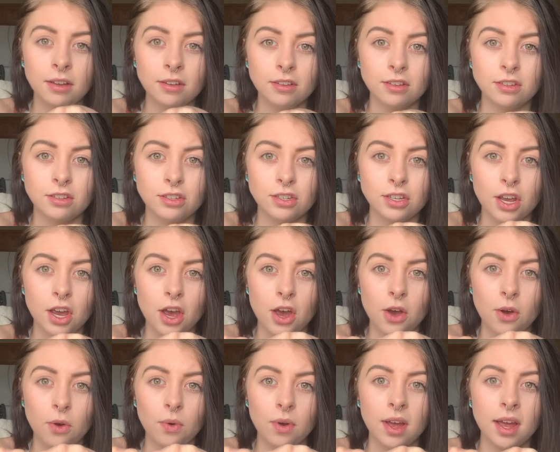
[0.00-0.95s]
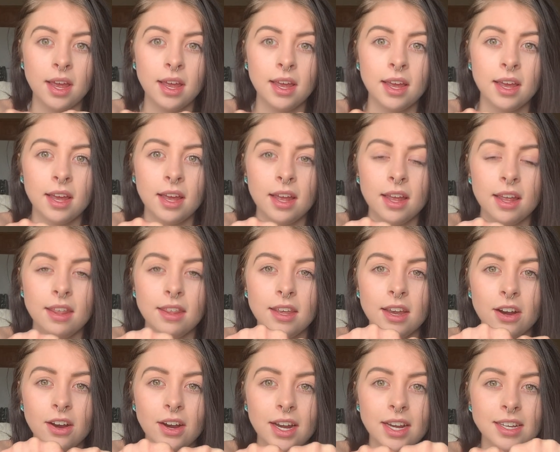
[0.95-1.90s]
So
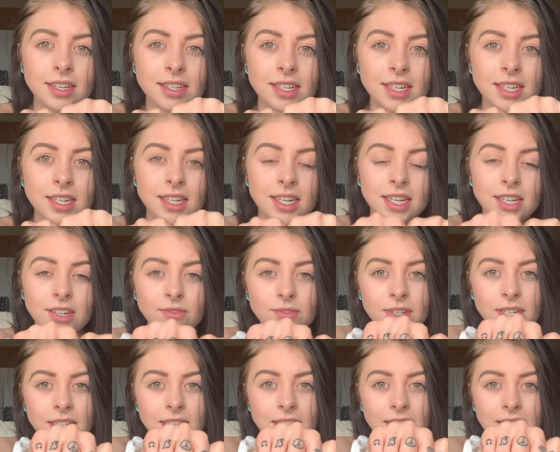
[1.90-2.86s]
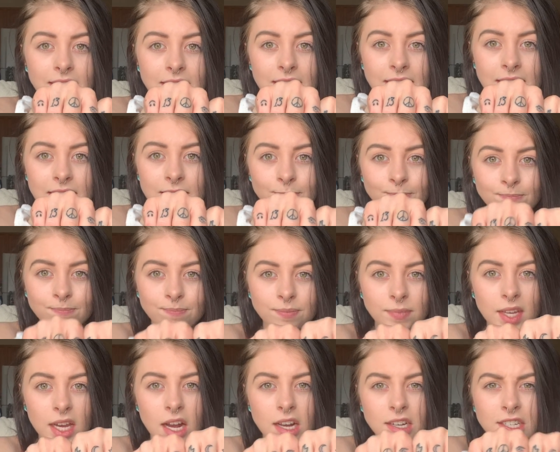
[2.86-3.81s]
there isn't really
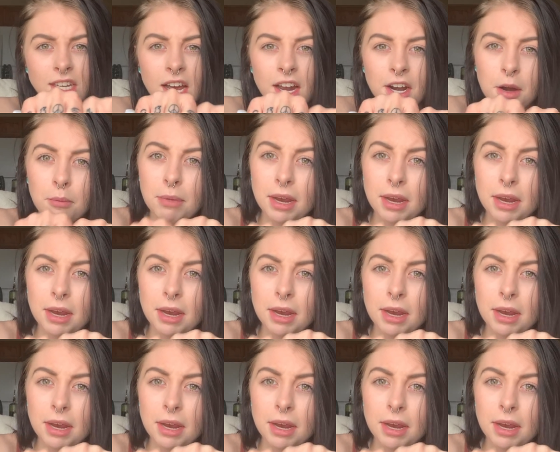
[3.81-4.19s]
a ton of